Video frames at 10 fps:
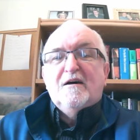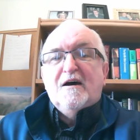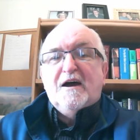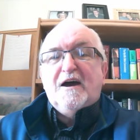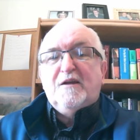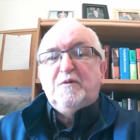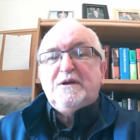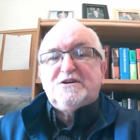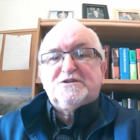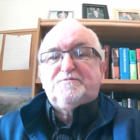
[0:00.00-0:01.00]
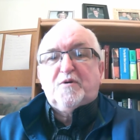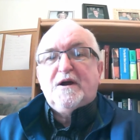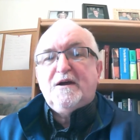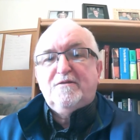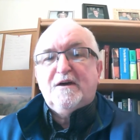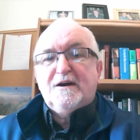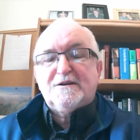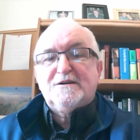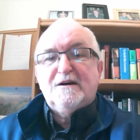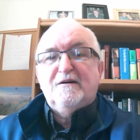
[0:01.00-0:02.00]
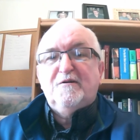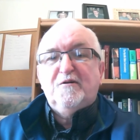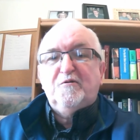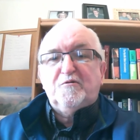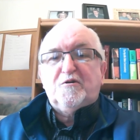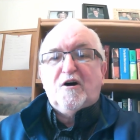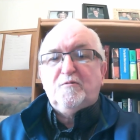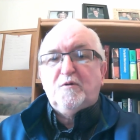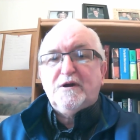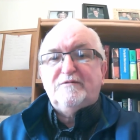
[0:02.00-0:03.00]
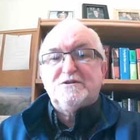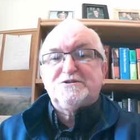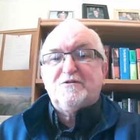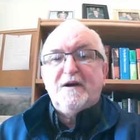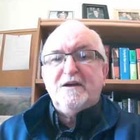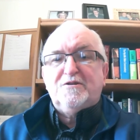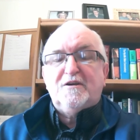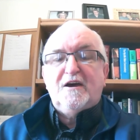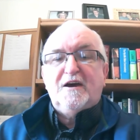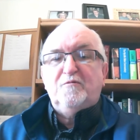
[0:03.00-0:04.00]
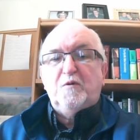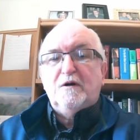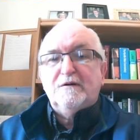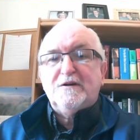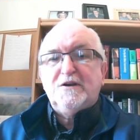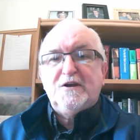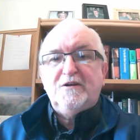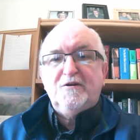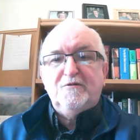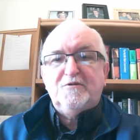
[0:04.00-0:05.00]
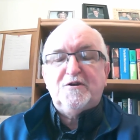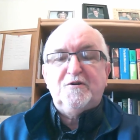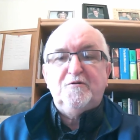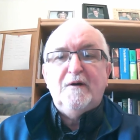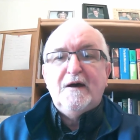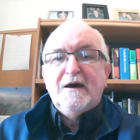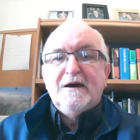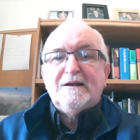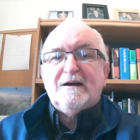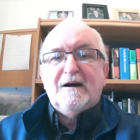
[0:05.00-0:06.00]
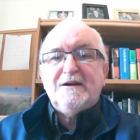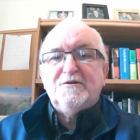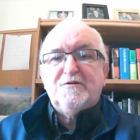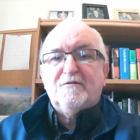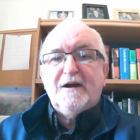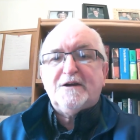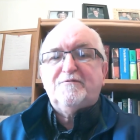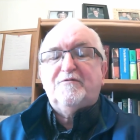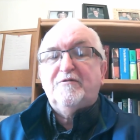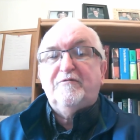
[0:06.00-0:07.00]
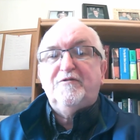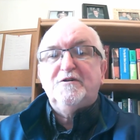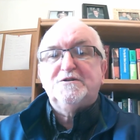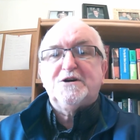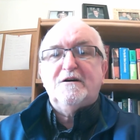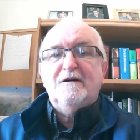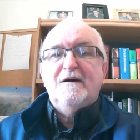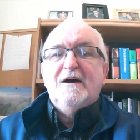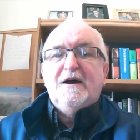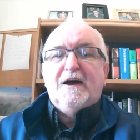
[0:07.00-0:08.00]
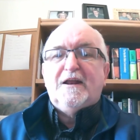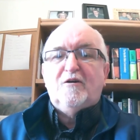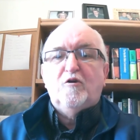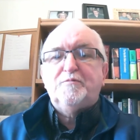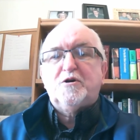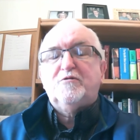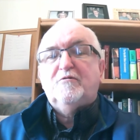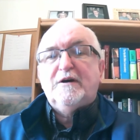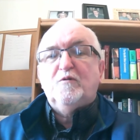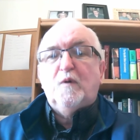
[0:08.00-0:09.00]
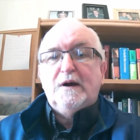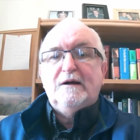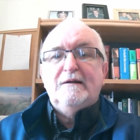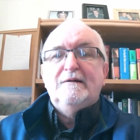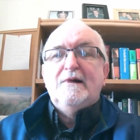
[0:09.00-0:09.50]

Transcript: And we just pray that uh, God will give us strength and will continue to guide and direct for the future and I hope you're doing well.